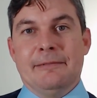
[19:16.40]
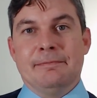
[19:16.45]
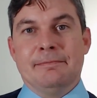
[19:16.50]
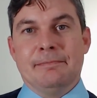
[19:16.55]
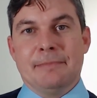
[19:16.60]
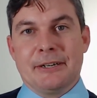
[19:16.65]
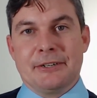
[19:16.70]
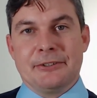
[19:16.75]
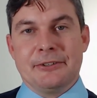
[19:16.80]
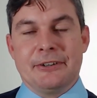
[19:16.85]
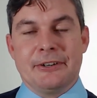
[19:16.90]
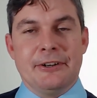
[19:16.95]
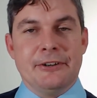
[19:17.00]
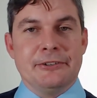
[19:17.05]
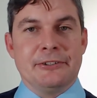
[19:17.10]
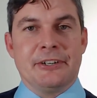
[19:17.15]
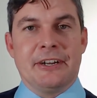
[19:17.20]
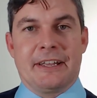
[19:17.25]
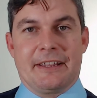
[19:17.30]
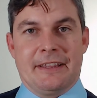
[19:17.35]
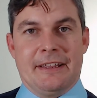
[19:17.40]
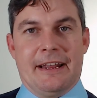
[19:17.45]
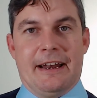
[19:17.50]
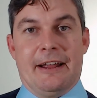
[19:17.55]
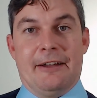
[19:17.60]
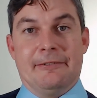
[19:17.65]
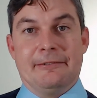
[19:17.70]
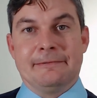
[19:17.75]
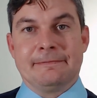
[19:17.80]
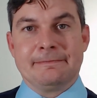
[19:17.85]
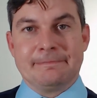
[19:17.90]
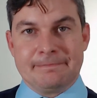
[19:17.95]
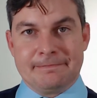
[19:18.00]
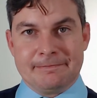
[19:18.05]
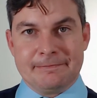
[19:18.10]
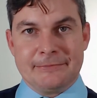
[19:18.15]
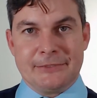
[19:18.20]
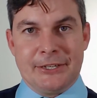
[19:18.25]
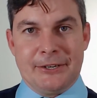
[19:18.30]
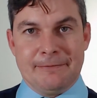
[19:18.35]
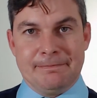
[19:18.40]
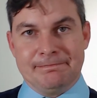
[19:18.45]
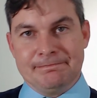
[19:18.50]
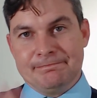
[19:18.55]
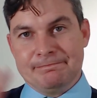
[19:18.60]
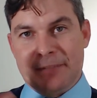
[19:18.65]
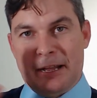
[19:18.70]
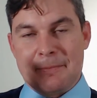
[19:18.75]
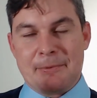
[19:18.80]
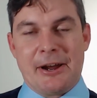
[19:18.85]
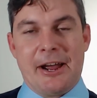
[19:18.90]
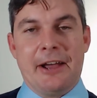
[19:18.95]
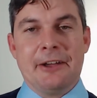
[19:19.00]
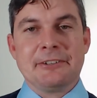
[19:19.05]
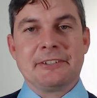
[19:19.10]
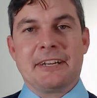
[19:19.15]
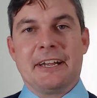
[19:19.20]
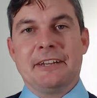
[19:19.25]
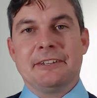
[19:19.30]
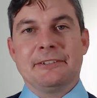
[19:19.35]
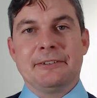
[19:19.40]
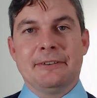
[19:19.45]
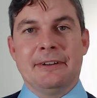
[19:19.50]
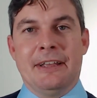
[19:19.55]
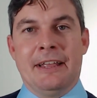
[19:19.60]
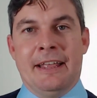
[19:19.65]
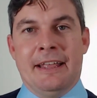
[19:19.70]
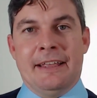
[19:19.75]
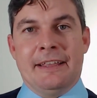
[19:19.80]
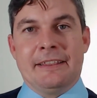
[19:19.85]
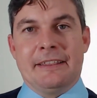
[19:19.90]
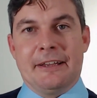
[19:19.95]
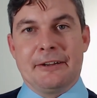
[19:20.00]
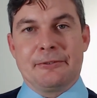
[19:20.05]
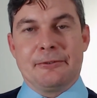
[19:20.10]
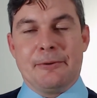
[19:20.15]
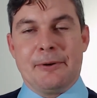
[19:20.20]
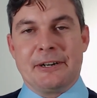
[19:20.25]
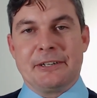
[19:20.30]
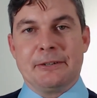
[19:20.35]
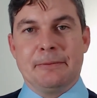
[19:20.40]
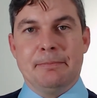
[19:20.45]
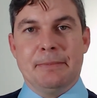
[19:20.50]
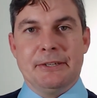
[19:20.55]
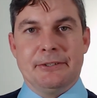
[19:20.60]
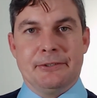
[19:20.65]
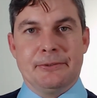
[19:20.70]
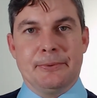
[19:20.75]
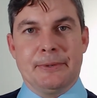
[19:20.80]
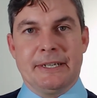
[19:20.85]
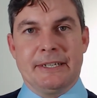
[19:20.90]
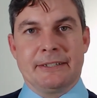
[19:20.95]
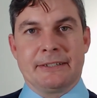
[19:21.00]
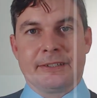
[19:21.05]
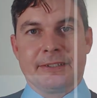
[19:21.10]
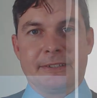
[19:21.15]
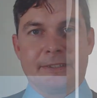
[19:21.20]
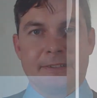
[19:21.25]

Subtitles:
make sure to go check that out. So I'm Kyle Sasser. Thanks for watching BizTweaks.